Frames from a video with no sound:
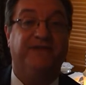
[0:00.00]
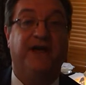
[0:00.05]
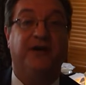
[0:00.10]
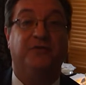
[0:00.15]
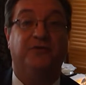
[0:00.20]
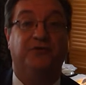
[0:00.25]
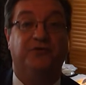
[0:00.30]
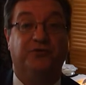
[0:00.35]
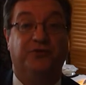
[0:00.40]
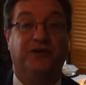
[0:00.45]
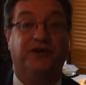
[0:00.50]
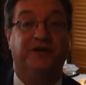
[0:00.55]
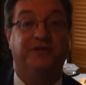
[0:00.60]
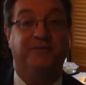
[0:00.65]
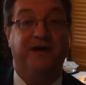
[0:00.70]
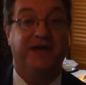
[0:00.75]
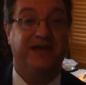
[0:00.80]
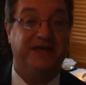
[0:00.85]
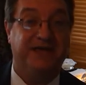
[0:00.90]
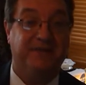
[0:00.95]
that would really
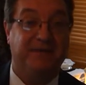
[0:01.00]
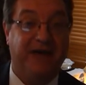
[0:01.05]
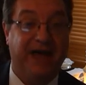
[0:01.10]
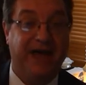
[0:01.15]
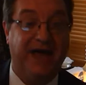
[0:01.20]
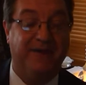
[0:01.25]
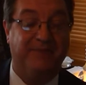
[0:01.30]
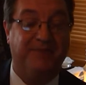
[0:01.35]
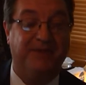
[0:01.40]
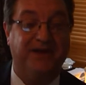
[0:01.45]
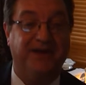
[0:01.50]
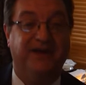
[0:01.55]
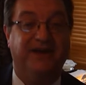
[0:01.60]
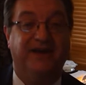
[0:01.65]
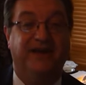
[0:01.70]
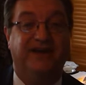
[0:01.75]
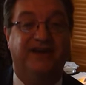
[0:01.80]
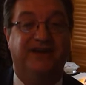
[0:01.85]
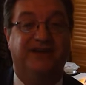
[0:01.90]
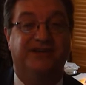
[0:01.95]
make him happy
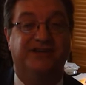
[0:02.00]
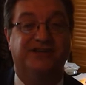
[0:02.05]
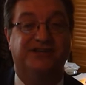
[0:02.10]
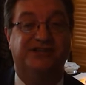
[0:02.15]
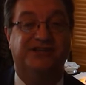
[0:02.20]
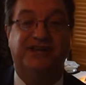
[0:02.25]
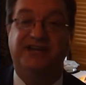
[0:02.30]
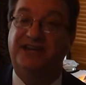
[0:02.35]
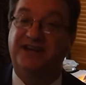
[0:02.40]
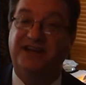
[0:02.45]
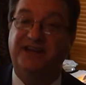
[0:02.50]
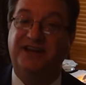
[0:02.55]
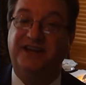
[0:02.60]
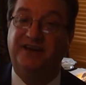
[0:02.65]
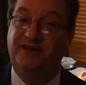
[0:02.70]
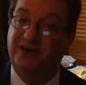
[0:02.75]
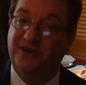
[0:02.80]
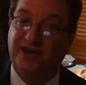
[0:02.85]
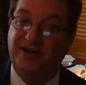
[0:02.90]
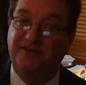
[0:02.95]
because
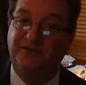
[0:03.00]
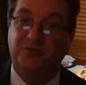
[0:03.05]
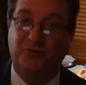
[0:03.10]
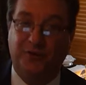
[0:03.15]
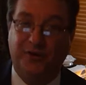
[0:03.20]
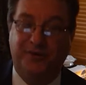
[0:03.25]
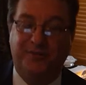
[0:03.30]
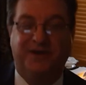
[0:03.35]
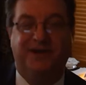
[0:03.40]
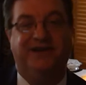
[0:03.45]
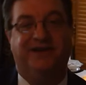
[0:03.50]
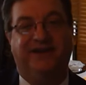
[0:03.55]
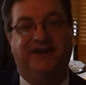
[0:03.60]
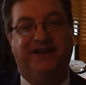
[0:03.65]
Kennedy loved women,